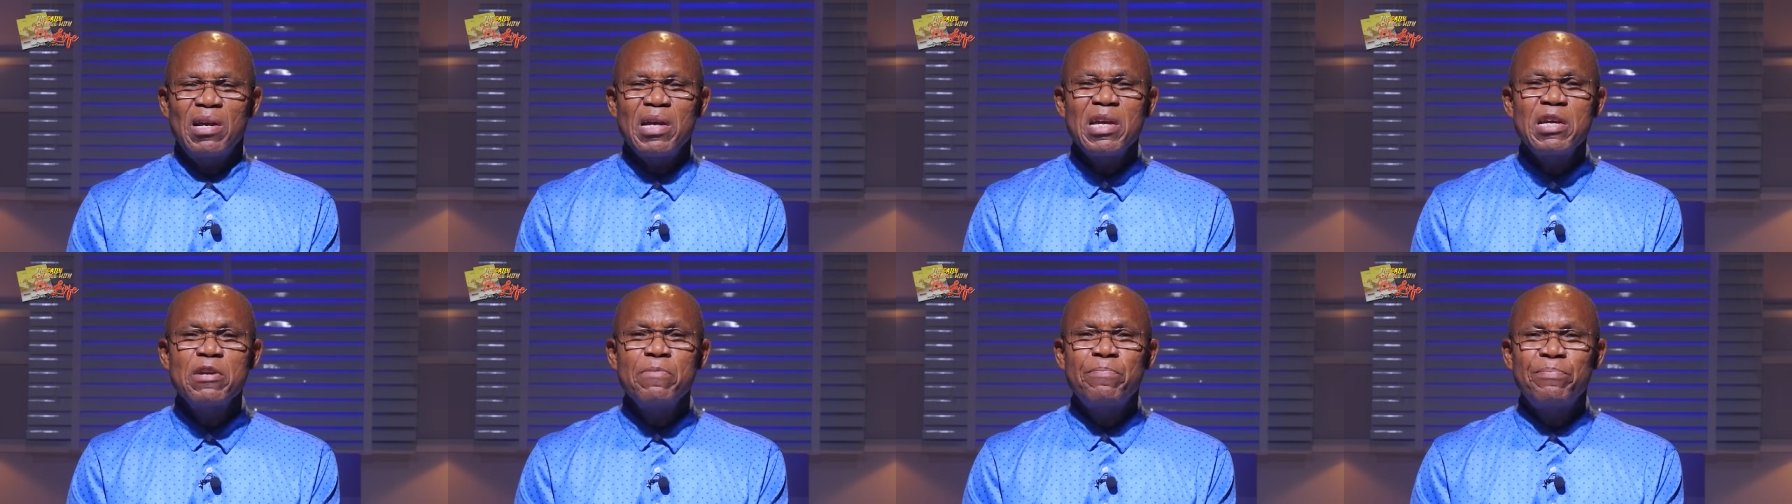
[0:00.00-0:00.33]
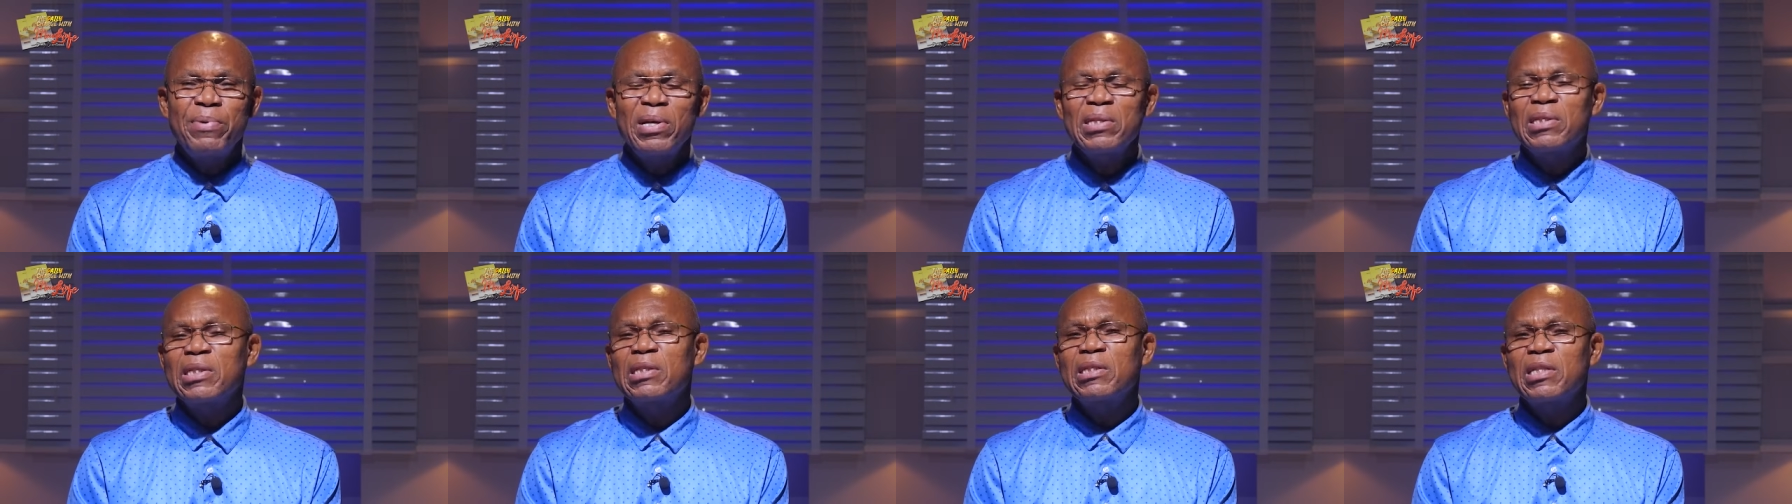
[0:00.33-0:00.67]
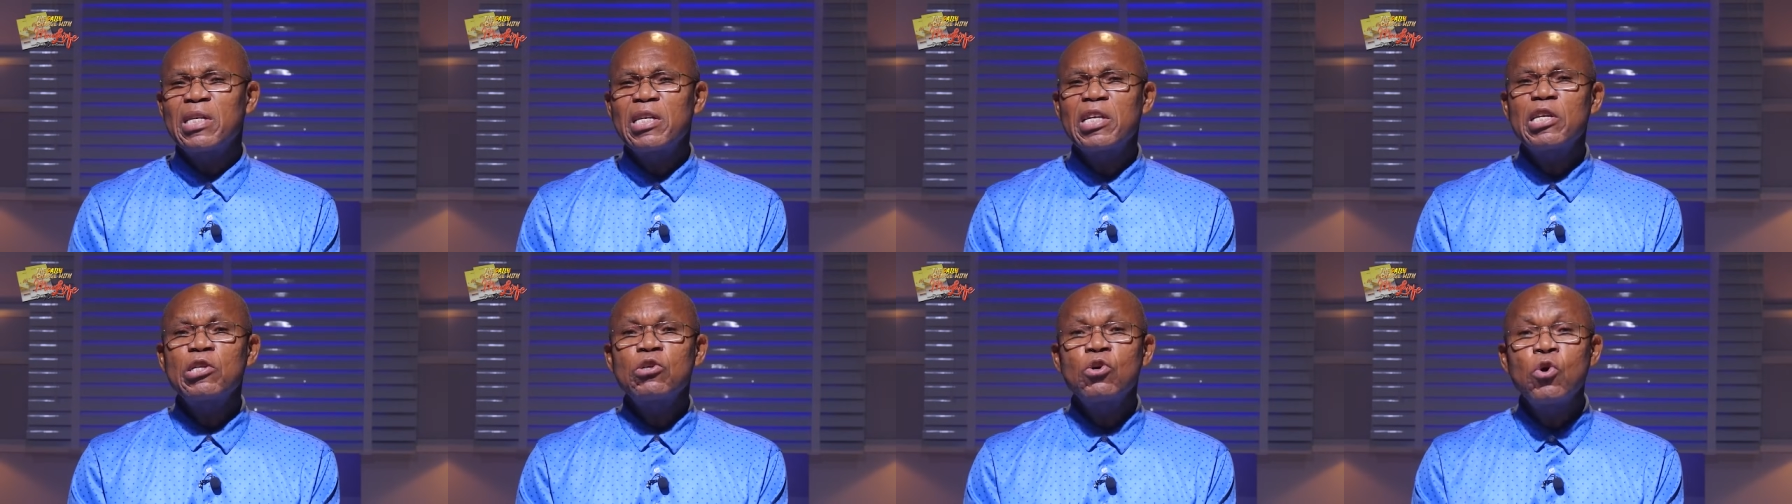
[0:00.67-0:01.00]
A person
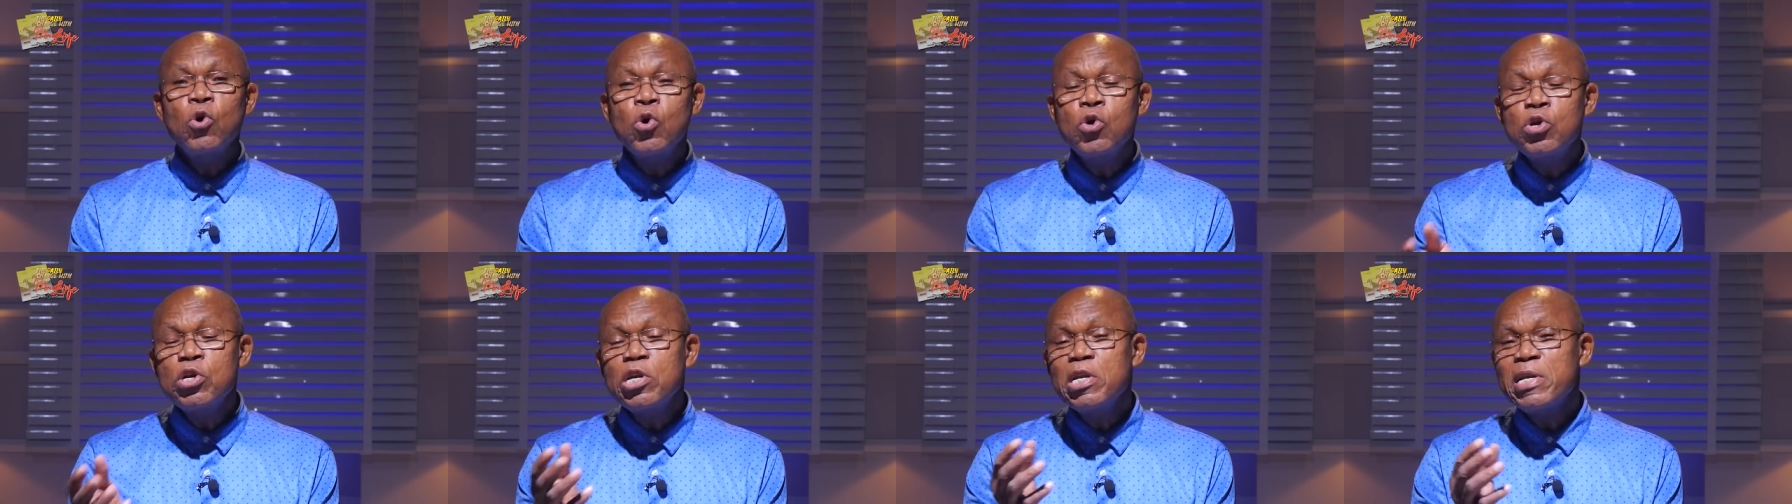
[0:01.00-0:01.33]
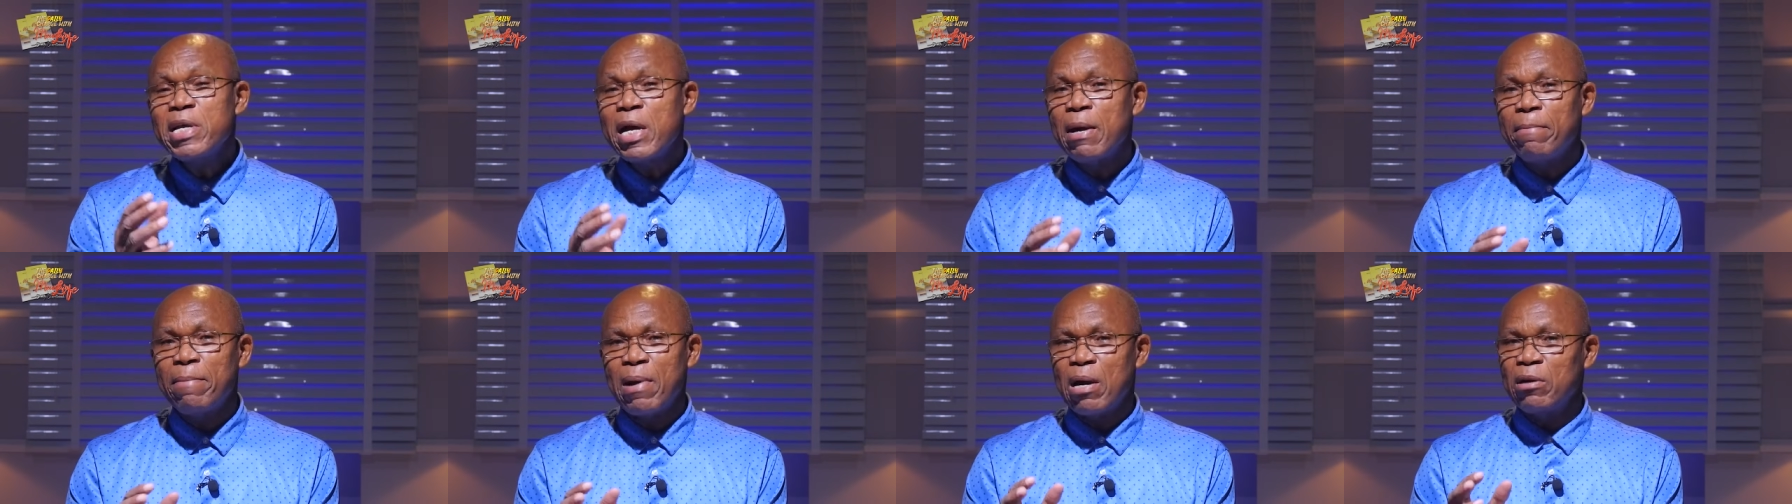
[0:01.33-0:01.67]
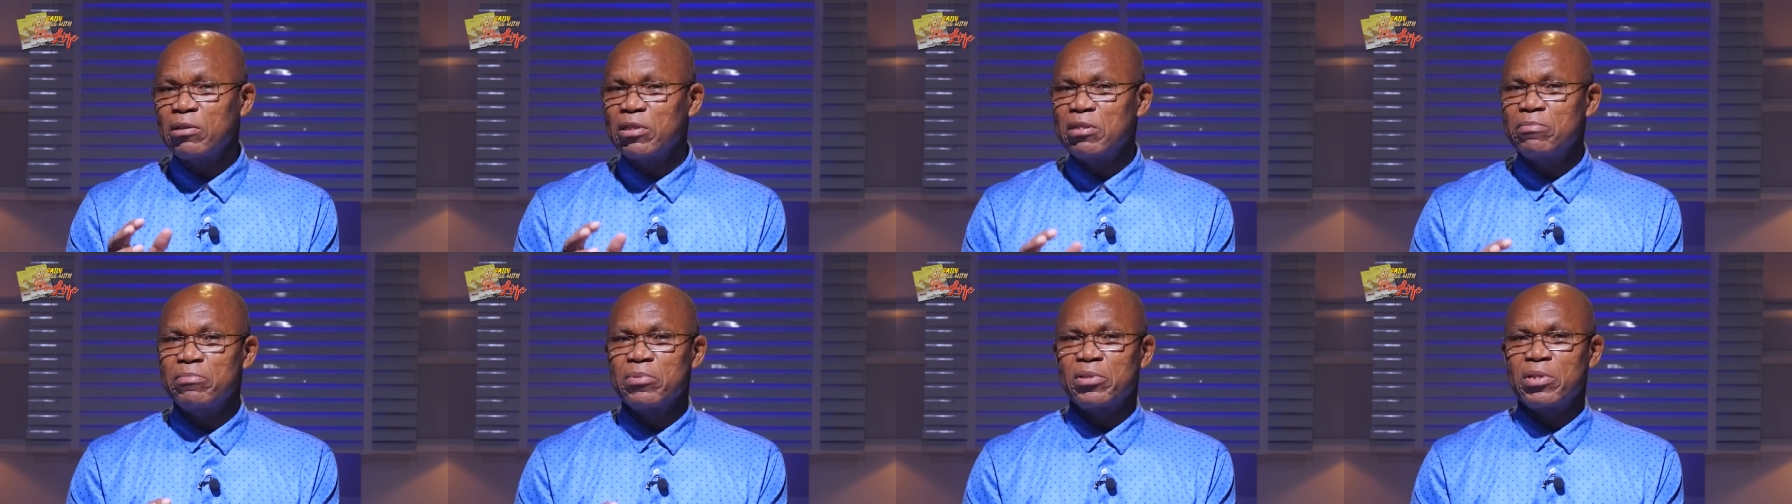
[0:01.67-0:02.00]
thinking only
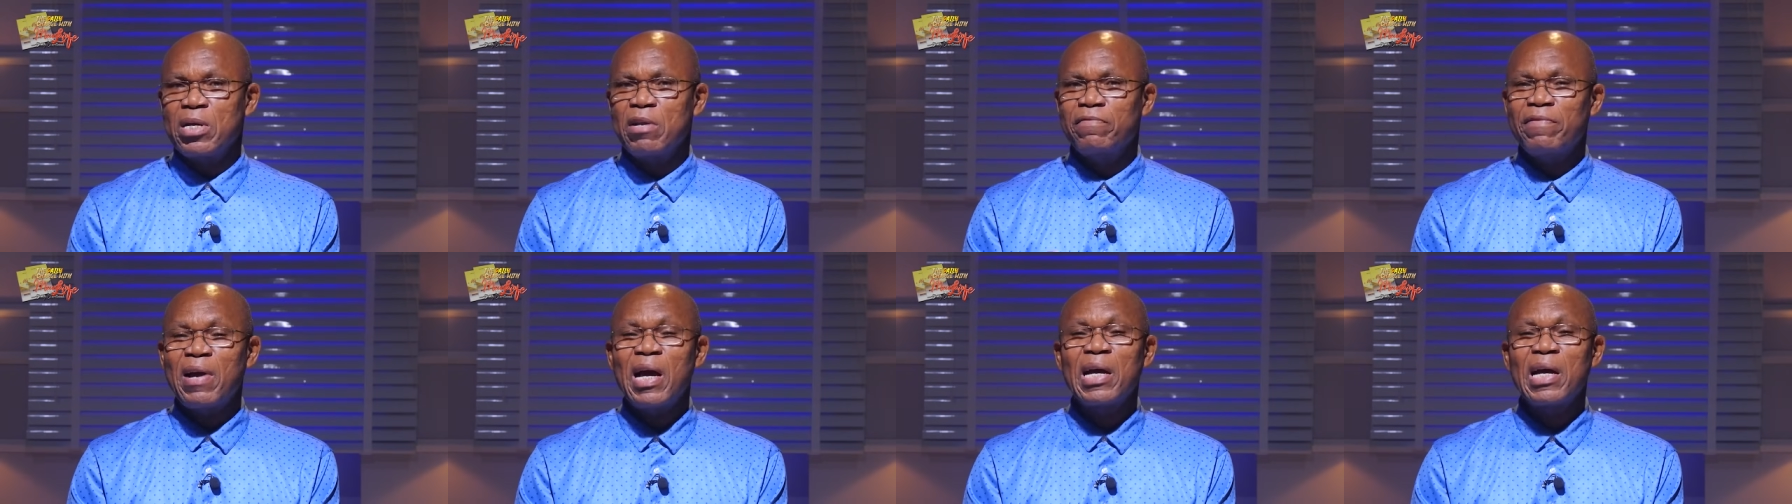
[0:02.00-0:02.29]
about himself